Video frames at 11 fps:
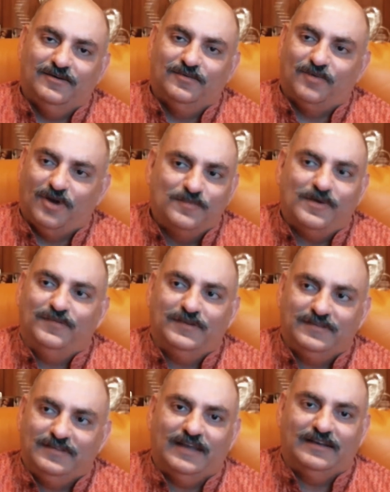Warren Buffett
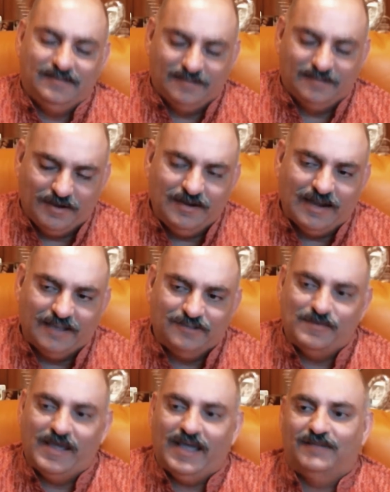said that he's a very
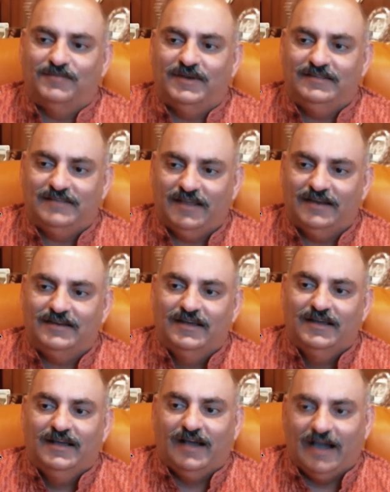nice man, but he said,
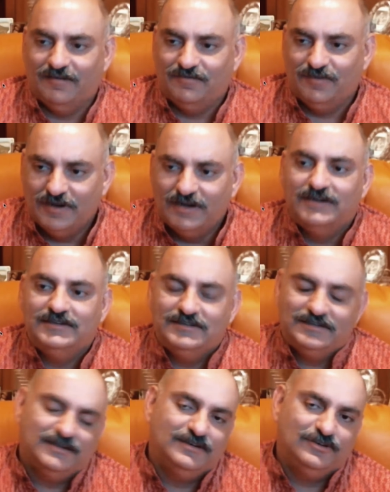I've
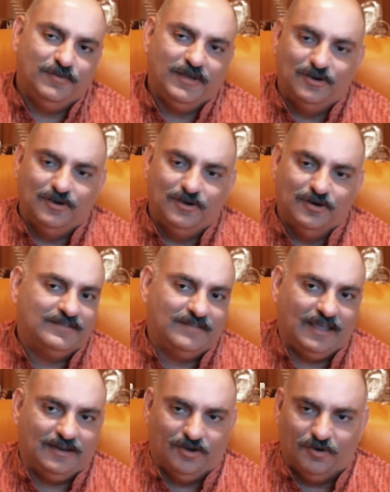learned to be good at
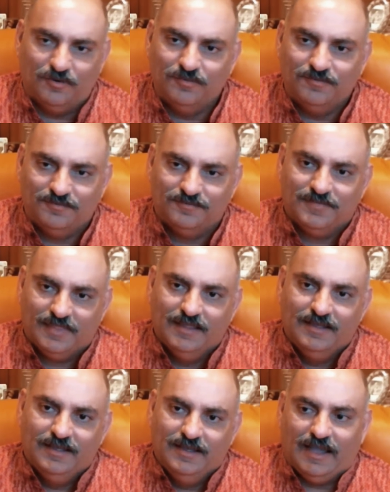saying no.
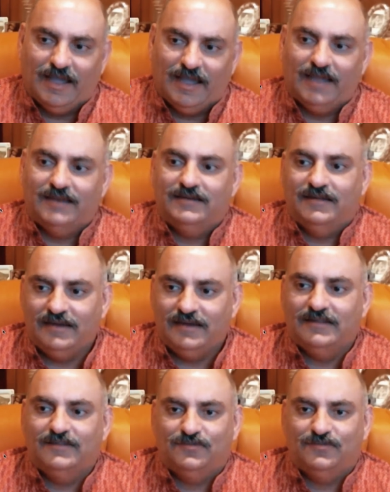And it
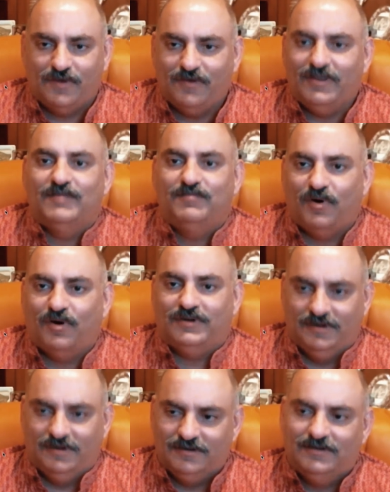is very important.